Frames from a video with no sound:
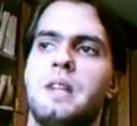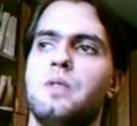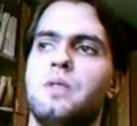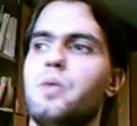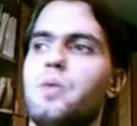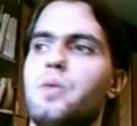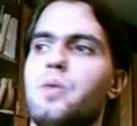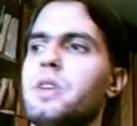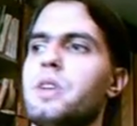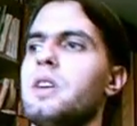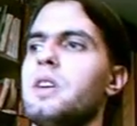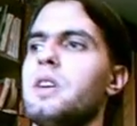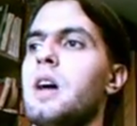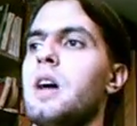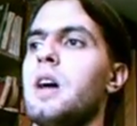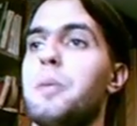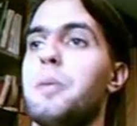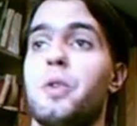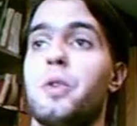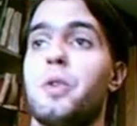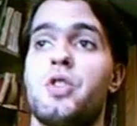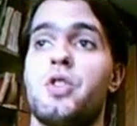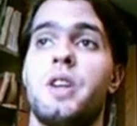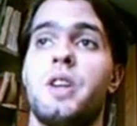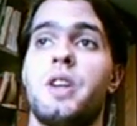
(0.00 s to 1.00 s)
and we
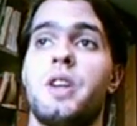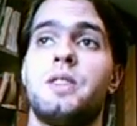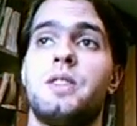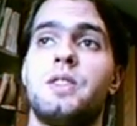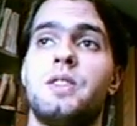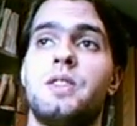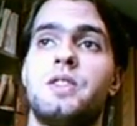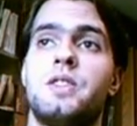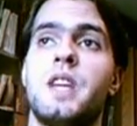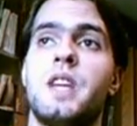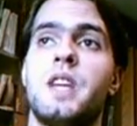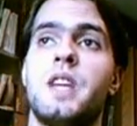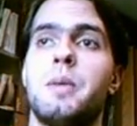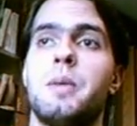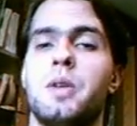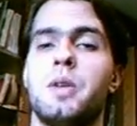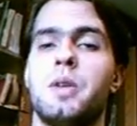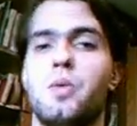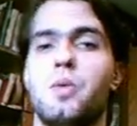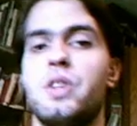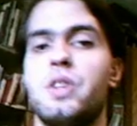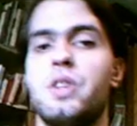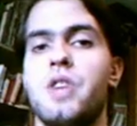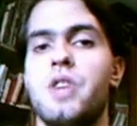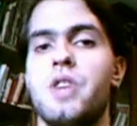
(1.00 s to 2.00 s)
appreciate this name,
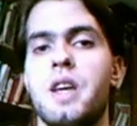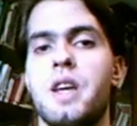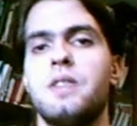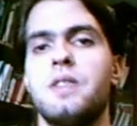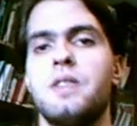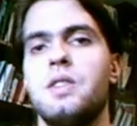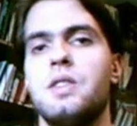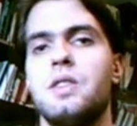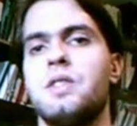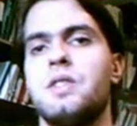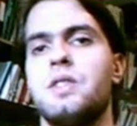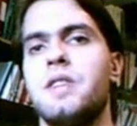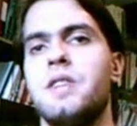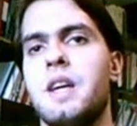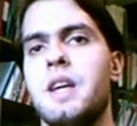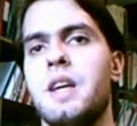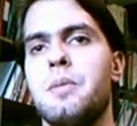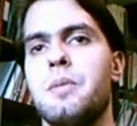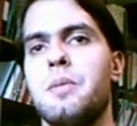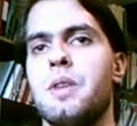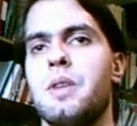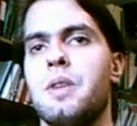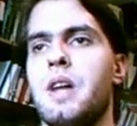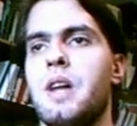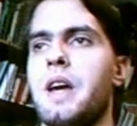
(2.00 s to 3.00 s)
and we take this
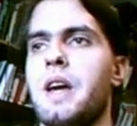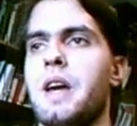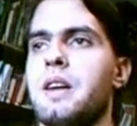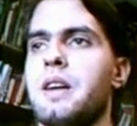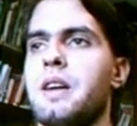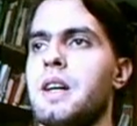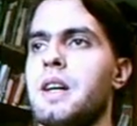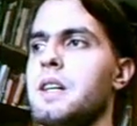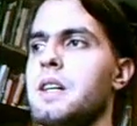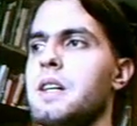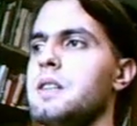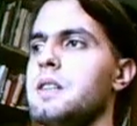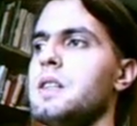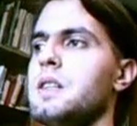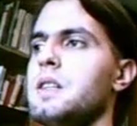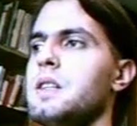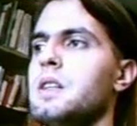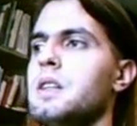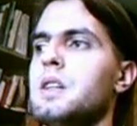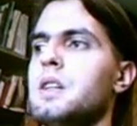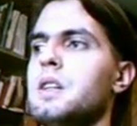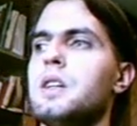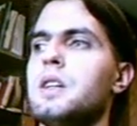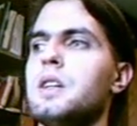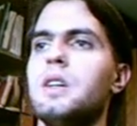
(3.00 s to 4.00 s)
name like a
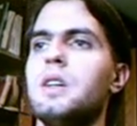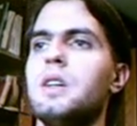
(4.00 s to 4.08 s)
